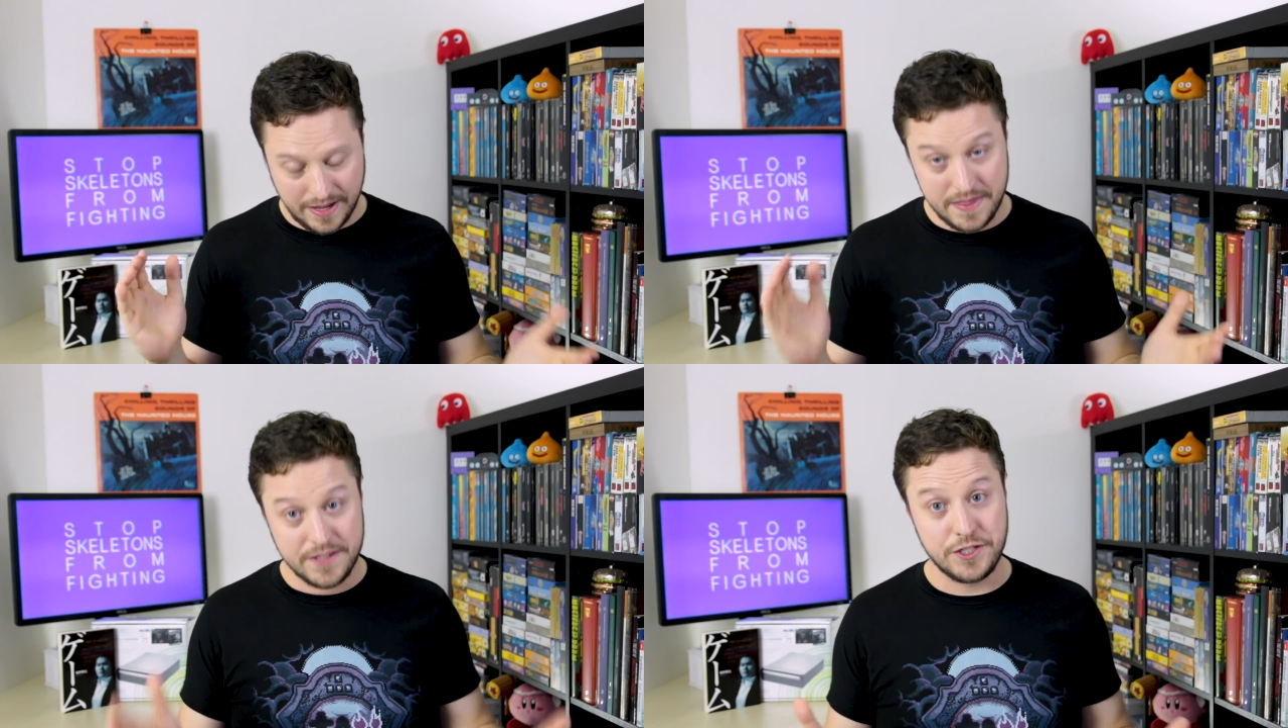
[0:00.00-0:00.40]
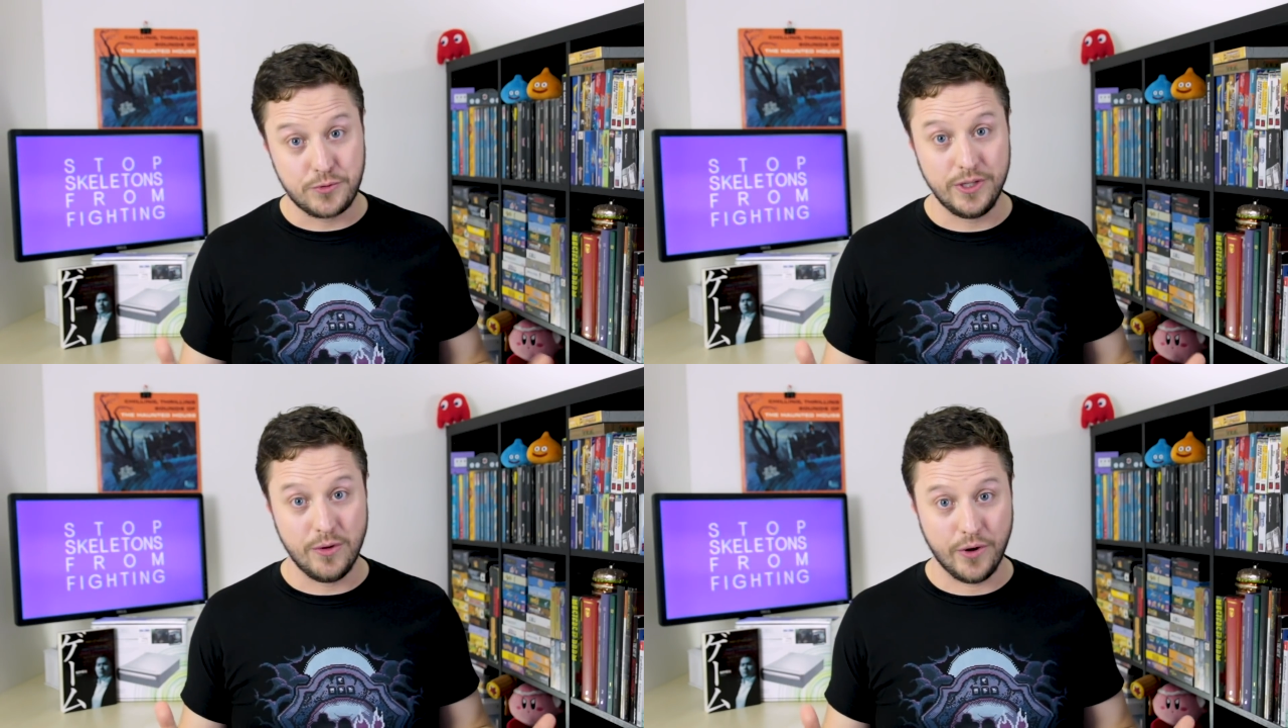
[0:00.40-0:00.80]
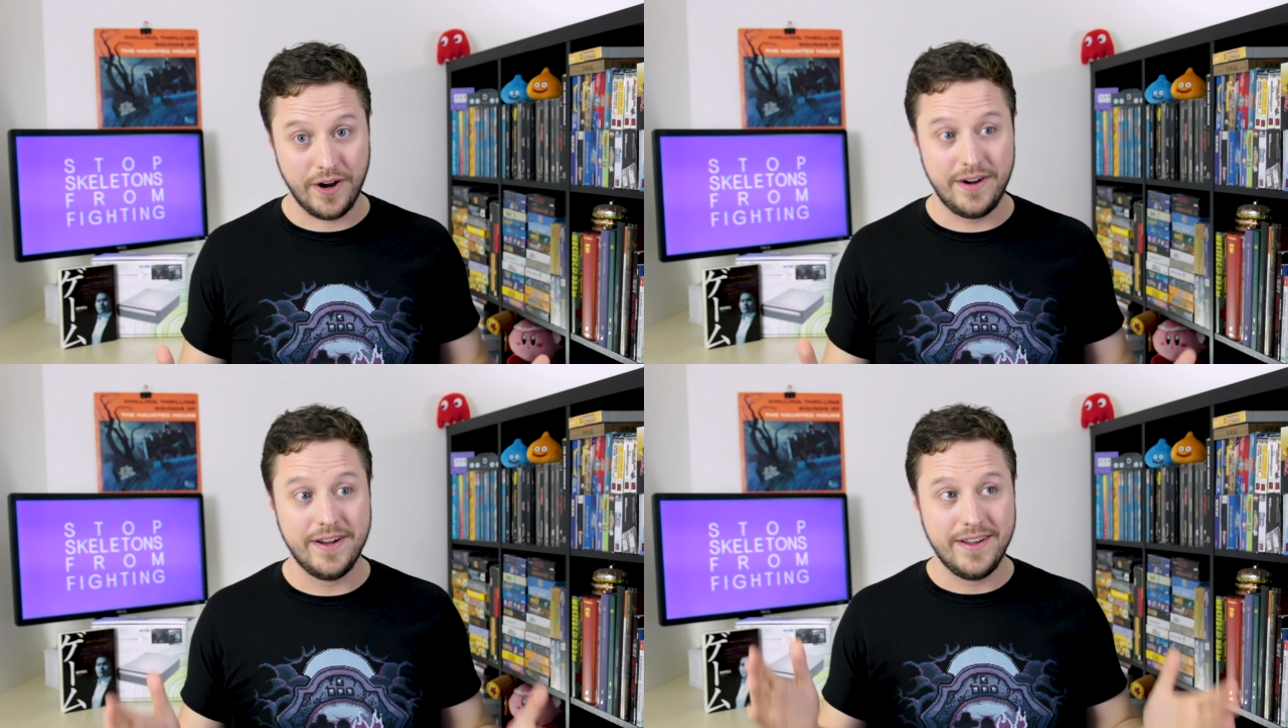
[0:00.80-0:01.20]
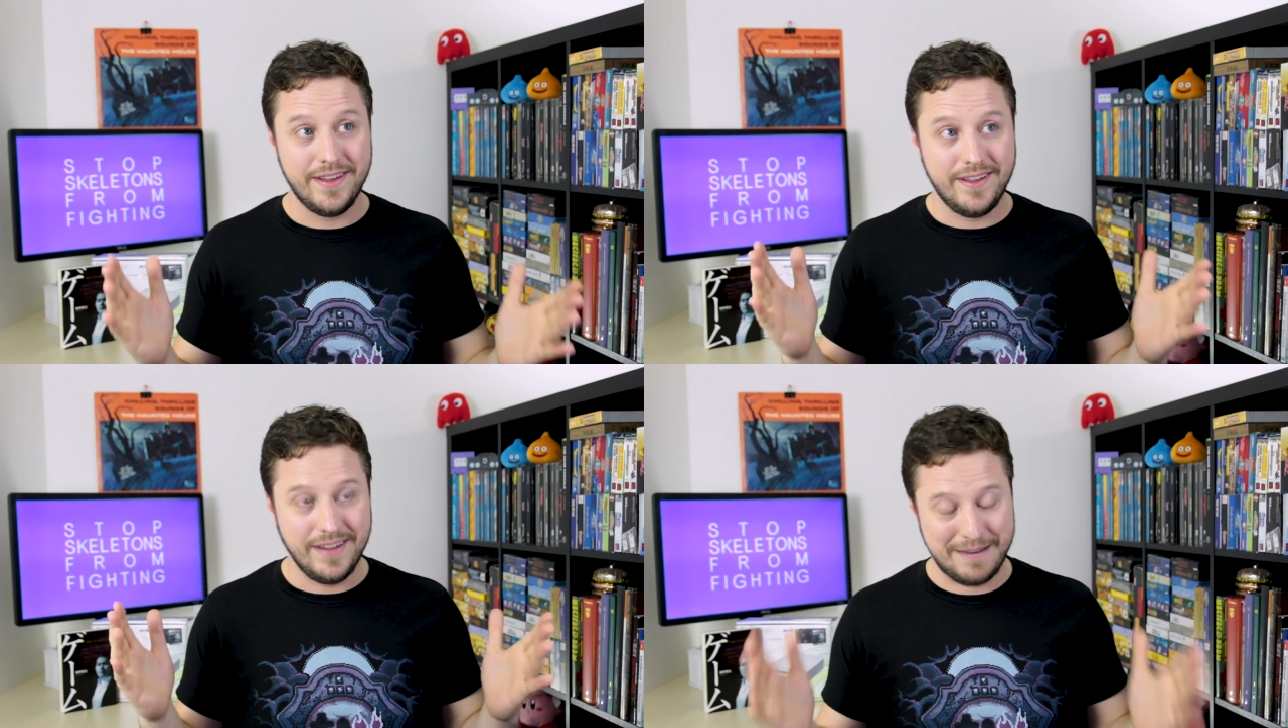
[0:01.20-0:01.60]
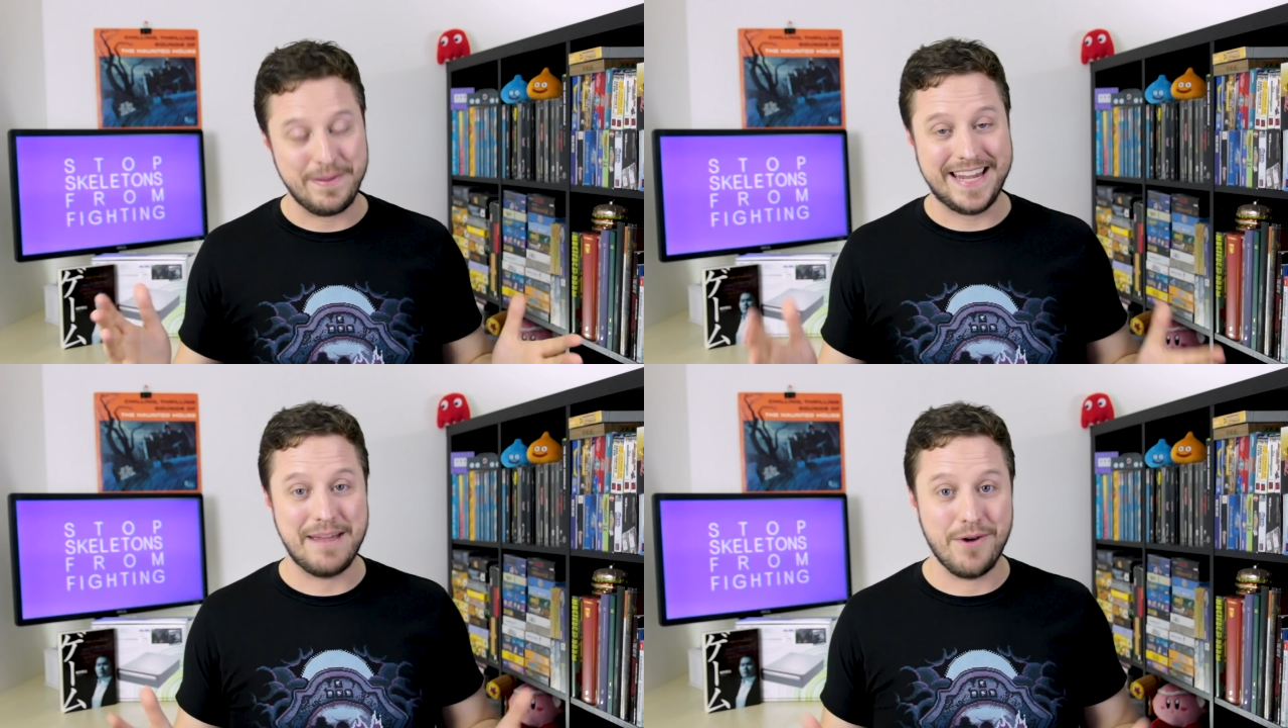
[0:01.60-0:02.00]
And this is really where it
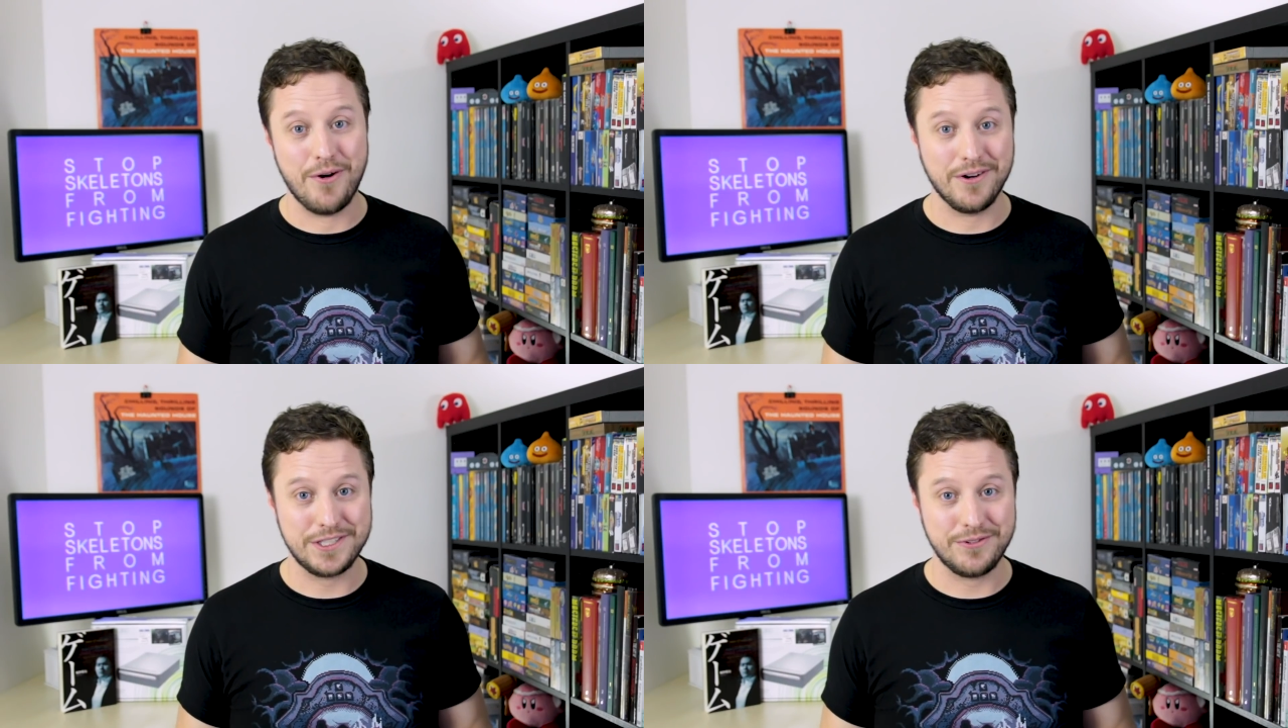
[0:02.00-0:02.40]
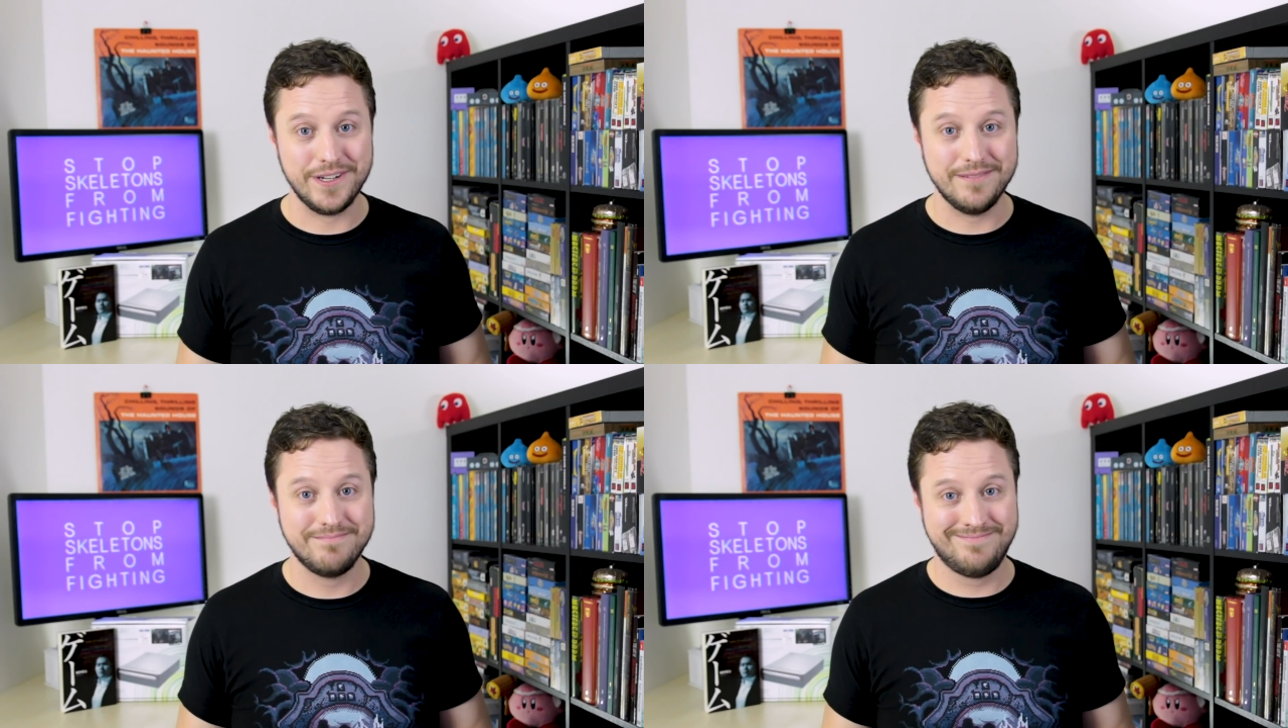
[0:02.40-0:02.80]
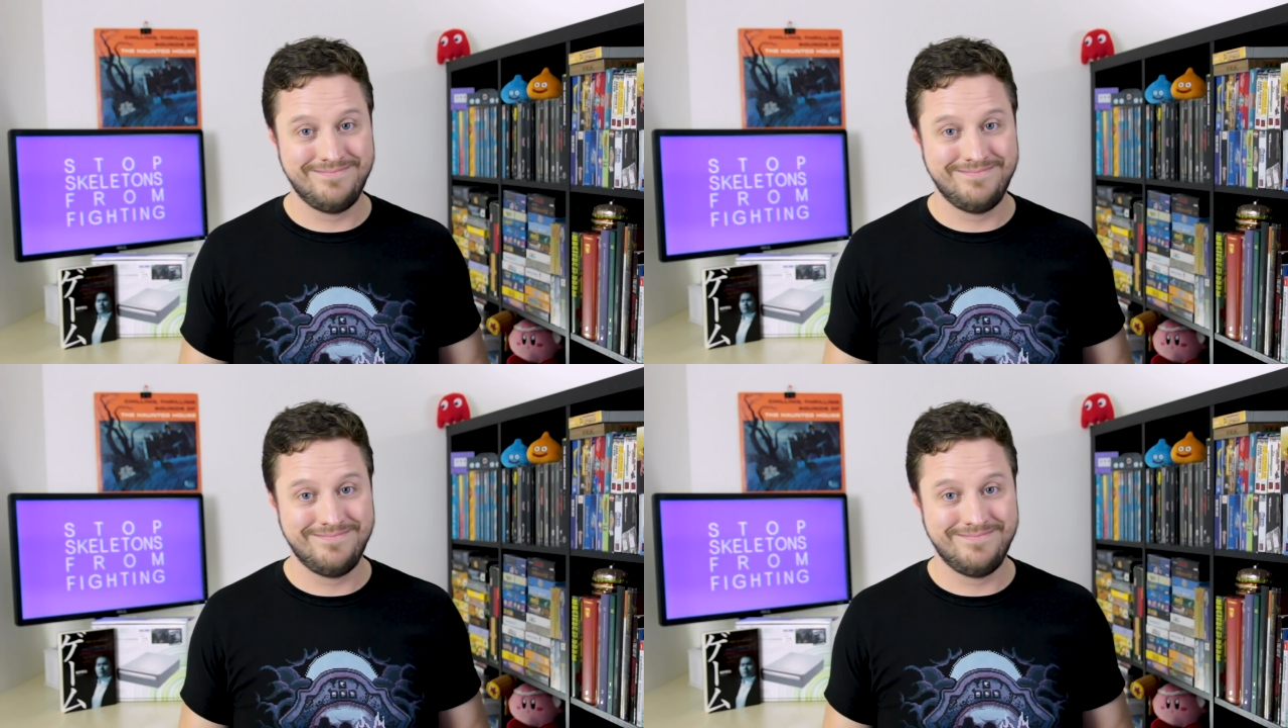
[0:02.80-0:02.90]
became a horror story.